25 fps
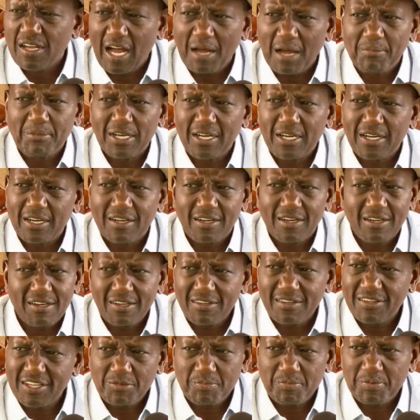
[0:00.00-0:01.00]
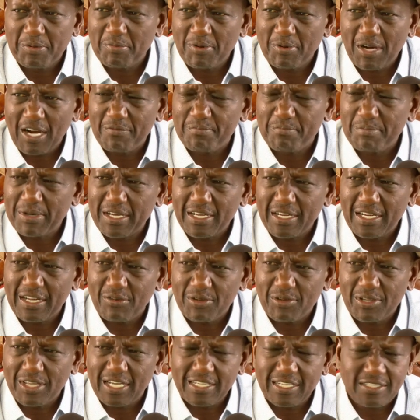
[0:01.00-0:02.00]
I mean, these people have been
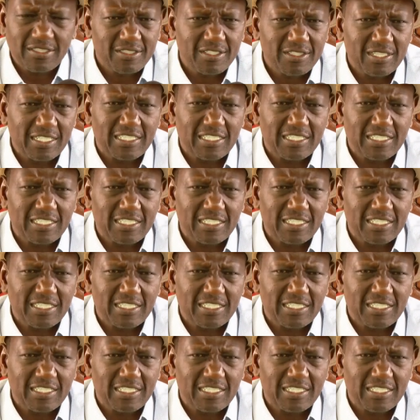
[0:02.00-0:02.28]
here with us.